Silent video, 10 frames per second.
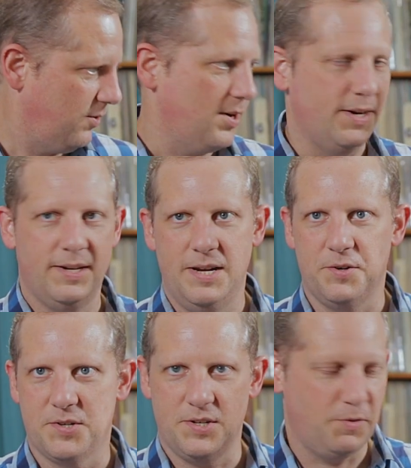or
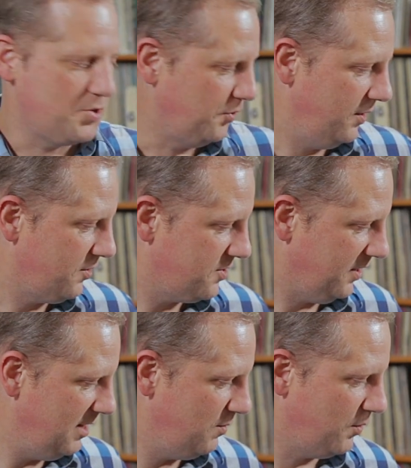an original inner
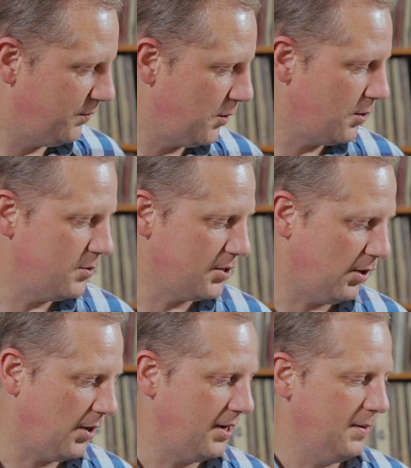sleeve with photos
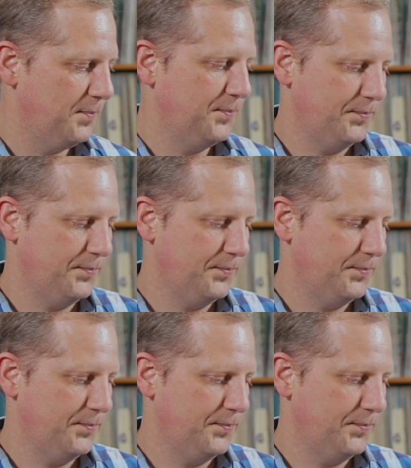on it.